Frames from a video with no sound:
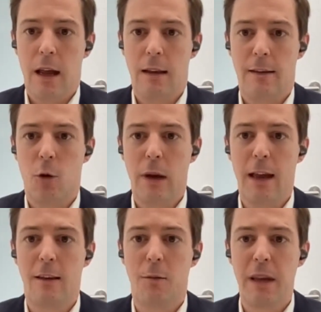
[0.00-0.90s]
And so he
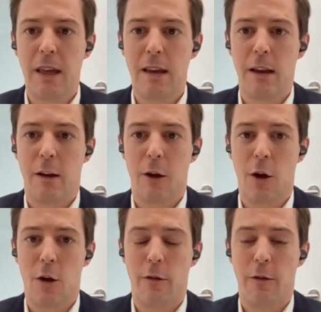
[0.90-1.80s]
has been
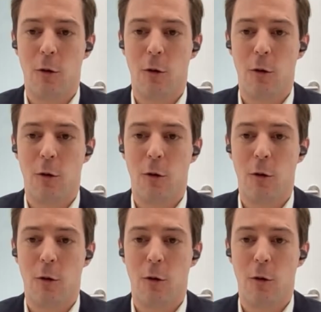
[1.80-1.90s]
uh,